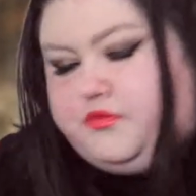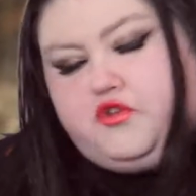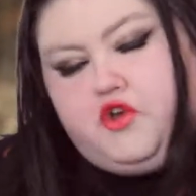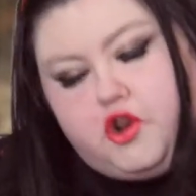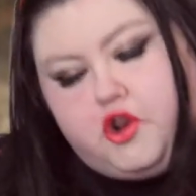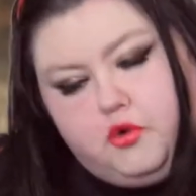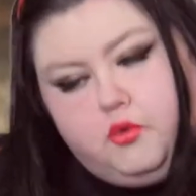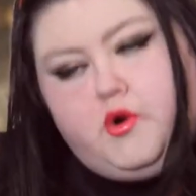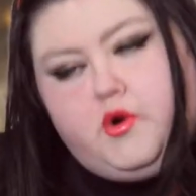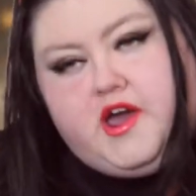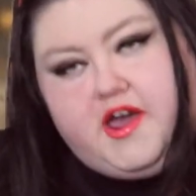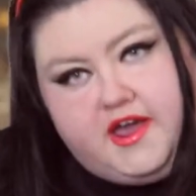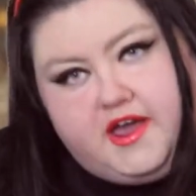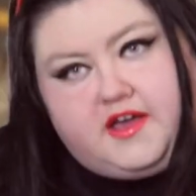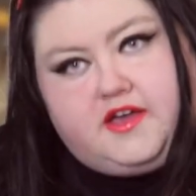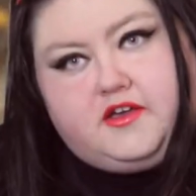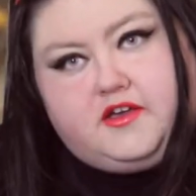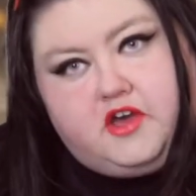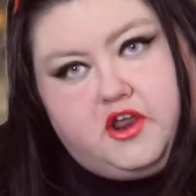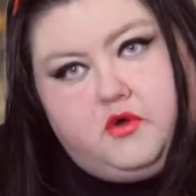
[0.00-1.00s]
gotta
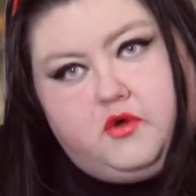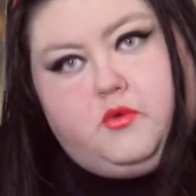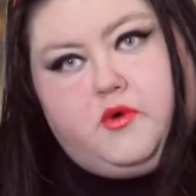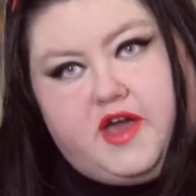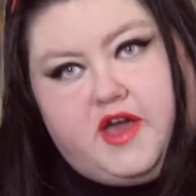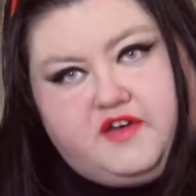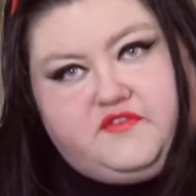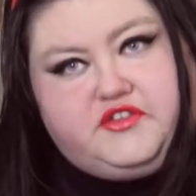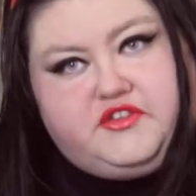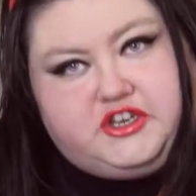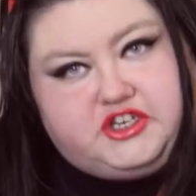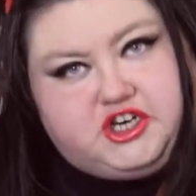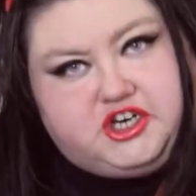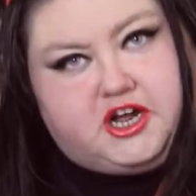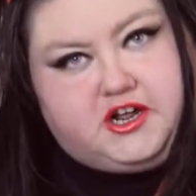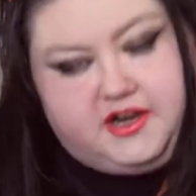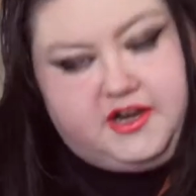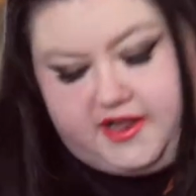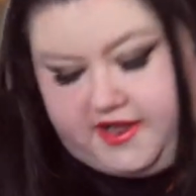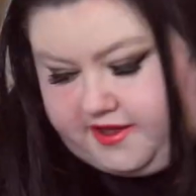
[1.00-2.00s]
work for the
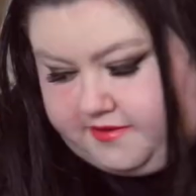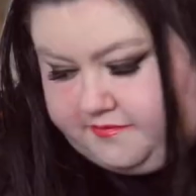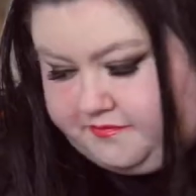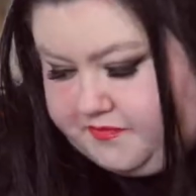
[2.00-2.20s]
chocolate.